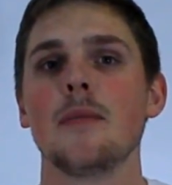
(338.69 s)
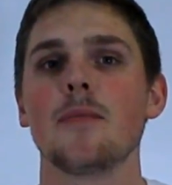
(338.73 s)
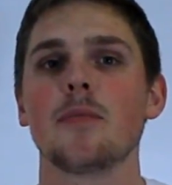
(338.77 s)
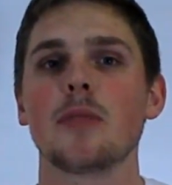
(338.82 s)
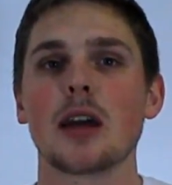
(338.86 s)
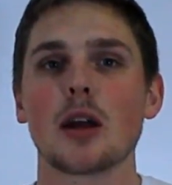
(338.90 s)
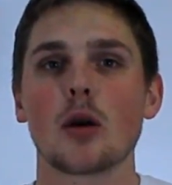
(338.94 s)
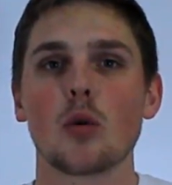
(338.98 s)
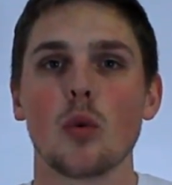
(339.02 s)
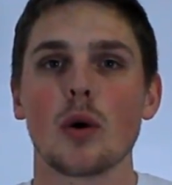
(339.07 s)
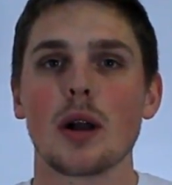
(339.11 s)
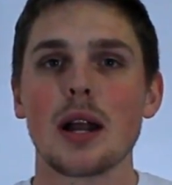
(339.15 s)

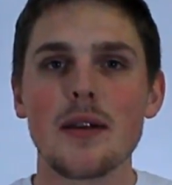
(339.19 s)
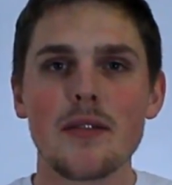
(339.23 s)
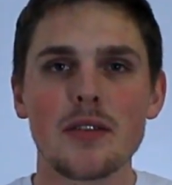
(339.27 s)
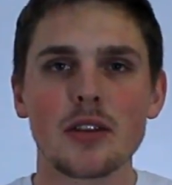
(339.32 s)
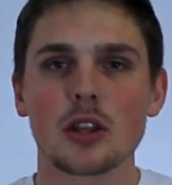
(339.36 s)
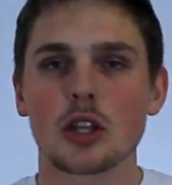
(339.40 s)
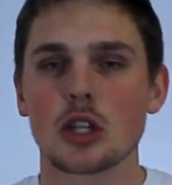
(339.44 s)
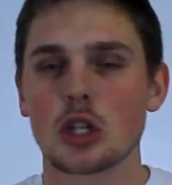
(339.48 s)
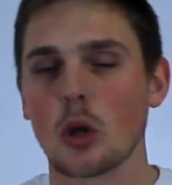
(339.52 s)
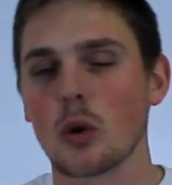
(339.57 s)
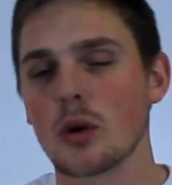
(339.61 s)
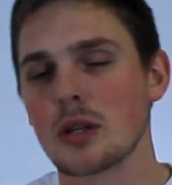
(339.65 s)
Like, whatever
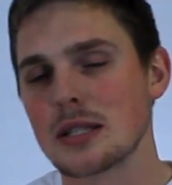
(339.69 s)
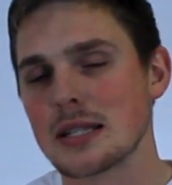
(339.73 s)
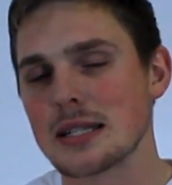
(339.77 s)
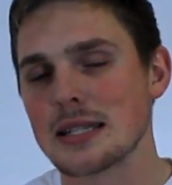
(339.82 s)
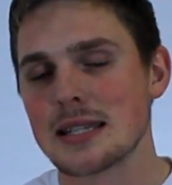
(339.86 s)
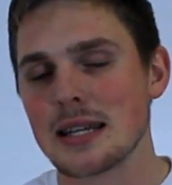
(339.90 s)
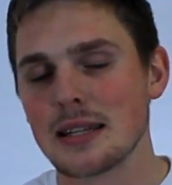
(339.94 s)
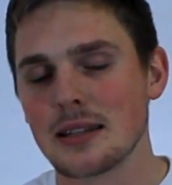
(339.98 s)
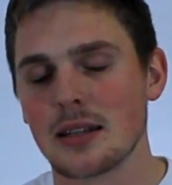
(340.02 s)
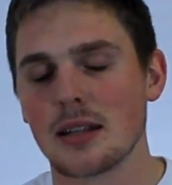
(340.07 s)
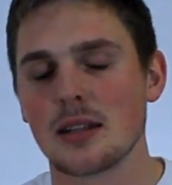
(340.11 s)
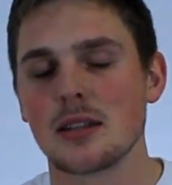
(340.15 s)
those
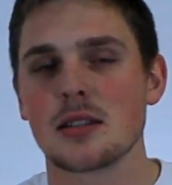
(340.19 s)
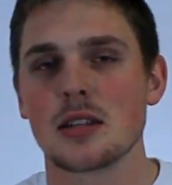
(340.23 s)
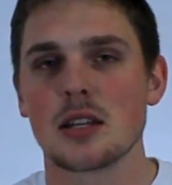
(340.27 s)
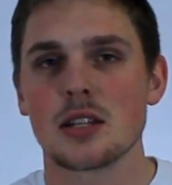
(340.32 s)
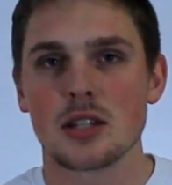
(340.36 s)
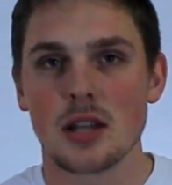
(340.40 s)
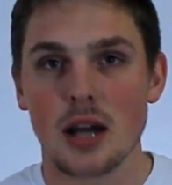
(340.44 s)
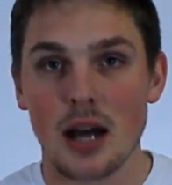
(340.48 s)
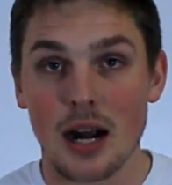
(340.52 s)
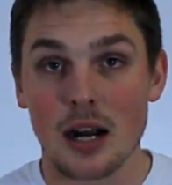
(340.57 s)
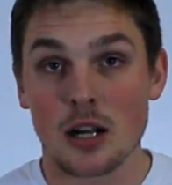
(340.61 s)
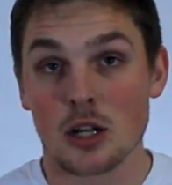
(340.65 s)

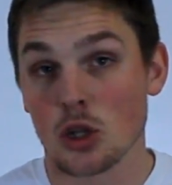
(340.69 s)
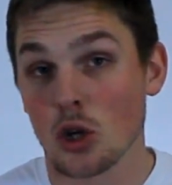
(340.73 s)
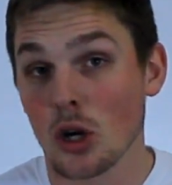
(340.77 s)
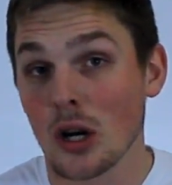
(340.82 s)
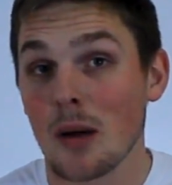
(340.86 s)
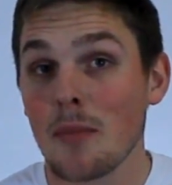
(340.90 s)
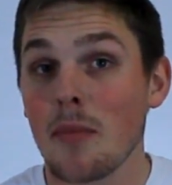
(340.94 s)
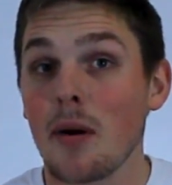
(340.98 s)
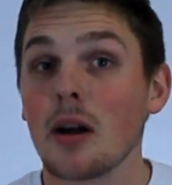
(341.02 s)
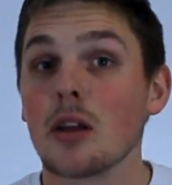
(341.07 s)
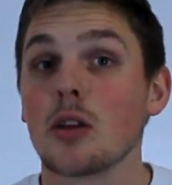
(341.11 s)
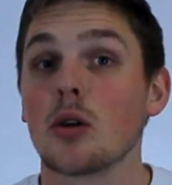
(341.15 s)
sentences are, talk
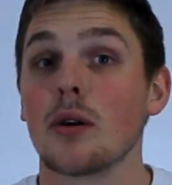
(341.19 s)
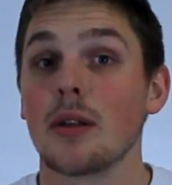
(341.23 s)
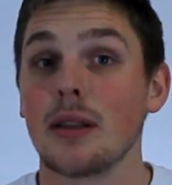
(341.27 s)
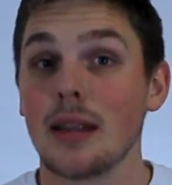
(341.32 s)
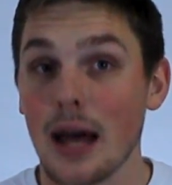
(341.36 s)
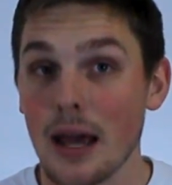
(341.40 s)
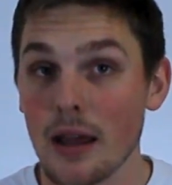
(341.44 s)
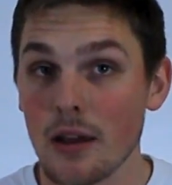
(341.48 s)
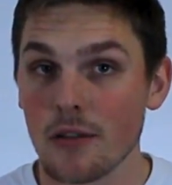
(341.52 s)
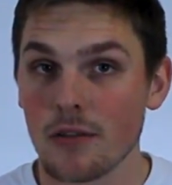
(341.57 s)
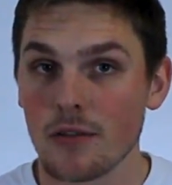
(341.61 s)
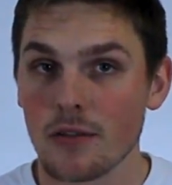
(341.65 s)
about your
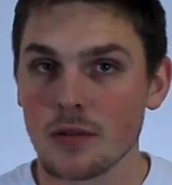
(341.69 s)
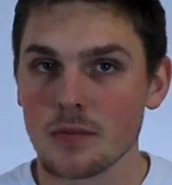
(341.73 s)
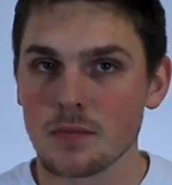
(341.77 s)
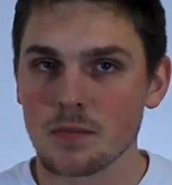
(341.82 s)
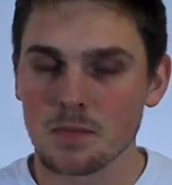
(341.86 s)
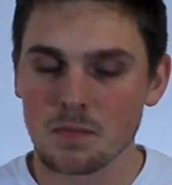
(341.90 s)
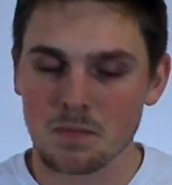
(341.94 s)
life.